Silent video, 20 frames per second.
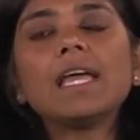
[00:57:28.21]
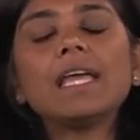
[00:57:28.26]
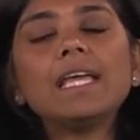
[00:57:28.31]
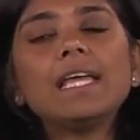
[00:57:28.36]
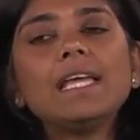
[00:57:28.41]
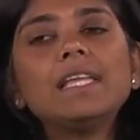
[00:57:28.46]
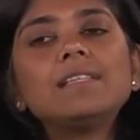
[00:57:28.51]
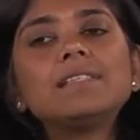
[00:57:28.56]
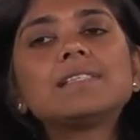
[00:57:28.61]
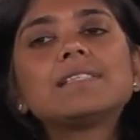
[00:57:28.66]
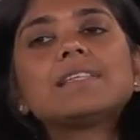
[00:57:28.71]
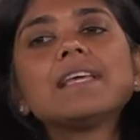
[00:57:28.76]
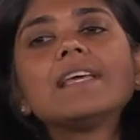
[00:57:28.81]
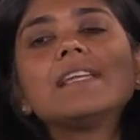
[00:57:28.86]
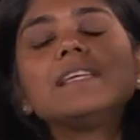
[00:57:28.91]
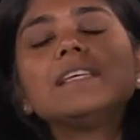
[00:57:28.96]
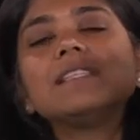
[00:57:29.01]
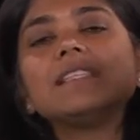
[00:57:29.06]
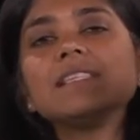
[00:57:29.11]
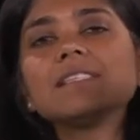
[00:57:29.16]
in
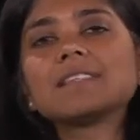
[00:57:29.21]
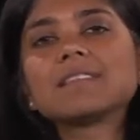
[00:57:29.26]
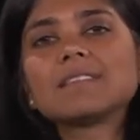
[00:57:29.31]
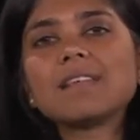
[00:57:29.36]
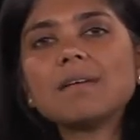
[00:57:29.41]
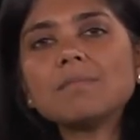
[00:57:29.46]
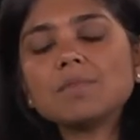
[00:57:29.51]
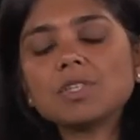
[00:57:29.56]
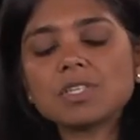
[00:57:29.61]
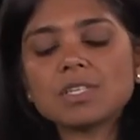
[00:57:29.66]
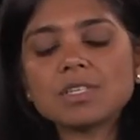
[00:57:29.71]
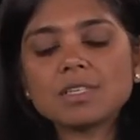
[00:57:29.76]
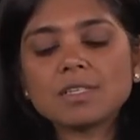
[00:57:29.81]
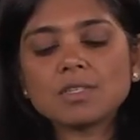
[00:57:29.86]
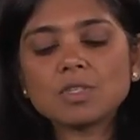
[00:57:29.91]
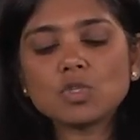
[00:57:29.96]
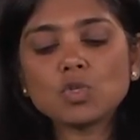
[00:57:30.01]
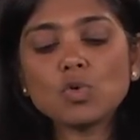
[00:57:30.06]
stating these assumptions,